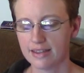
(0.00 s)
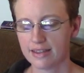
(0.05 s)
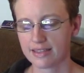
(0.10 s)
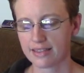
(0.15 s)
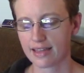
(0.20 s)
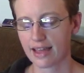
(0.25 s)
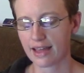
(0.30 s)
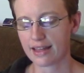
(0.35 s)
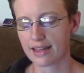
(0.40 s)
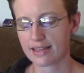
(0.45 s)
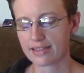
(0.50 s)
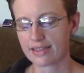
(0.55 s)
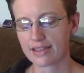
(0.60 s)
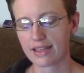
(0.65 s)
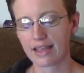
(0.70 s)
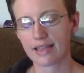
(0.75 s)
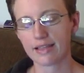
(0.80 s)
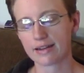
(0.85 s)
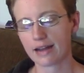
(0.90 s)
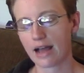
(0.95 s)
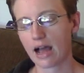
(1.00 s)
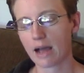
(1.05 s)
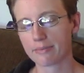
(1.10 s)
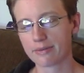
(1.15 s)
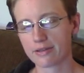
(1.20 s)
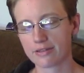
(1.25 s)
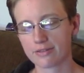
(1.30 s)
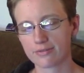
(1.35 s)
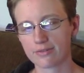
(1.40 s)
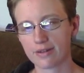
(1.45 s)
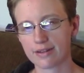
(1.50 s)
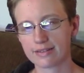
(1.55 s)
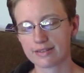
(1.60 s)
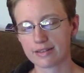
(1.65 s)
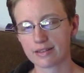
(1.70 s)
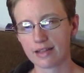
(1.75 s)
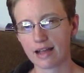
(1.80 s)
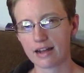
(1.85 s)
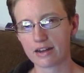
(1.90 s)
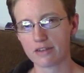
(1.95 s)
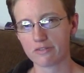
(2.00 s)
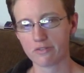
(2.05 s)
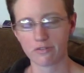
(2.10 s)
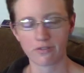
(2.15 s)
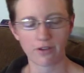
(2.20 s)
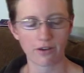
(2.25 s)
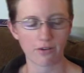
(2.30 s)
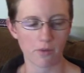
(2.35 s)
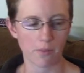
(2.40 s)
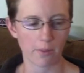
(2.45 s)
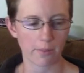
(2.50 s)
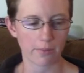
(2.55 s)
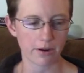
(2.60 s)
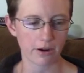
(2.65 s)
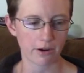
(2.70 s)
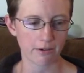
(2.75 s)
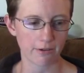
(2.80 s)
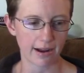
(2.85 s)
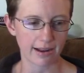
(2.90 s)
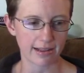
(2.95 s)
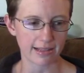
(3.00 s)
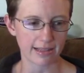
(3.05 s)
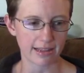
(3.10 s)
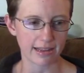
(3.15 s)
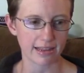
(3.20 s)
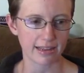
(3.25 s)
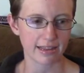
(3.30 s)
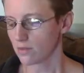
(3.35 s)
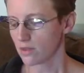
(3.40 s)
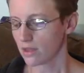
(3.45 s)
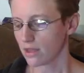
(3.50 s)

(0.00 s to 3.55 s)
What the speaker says: that I think Ellen Hopkins writes a lot of, if I remember correctly.